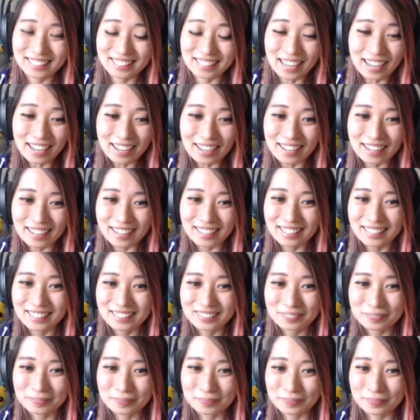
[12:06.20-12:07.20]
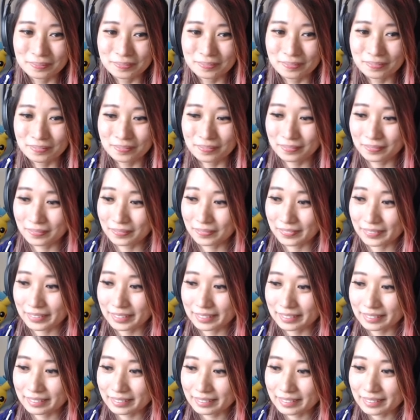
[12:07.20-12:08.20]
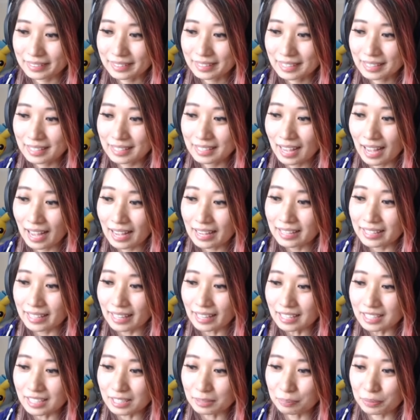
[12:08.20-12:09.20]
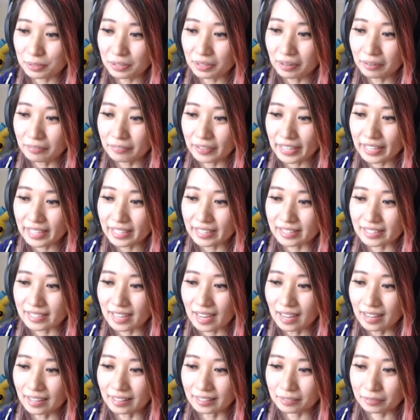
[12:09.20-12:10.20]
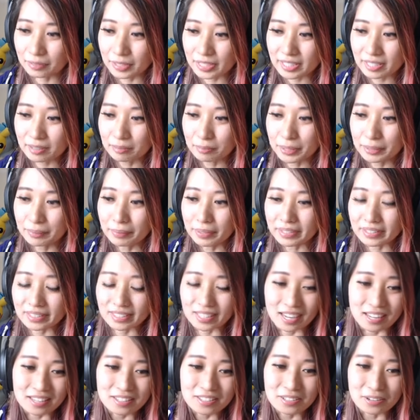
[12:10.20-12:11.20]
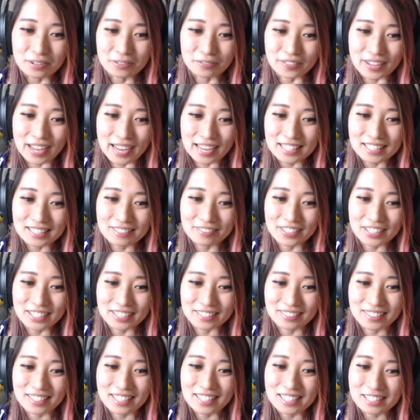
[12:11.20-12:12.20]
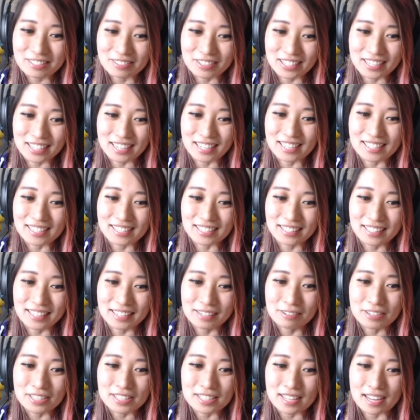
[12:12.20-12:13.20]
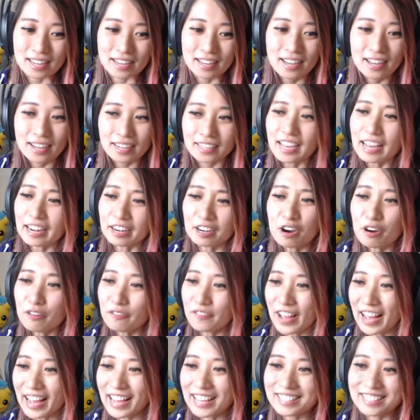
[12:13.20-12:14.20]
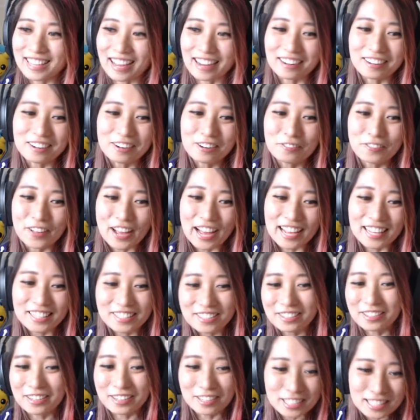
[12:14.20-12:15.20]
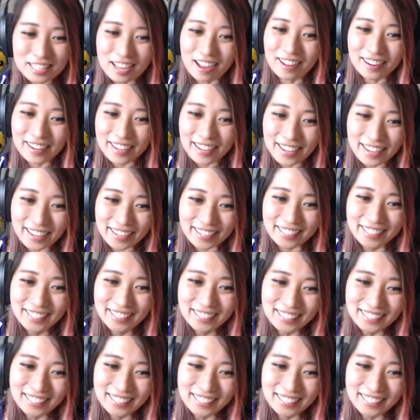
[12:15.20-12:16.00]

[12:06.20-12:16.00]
yeah. You gotta see when I do summons. I guess we're already done. The reason we were done so fast is because Lee was like, gotta go fast, gotta go fast, you know, Sonic.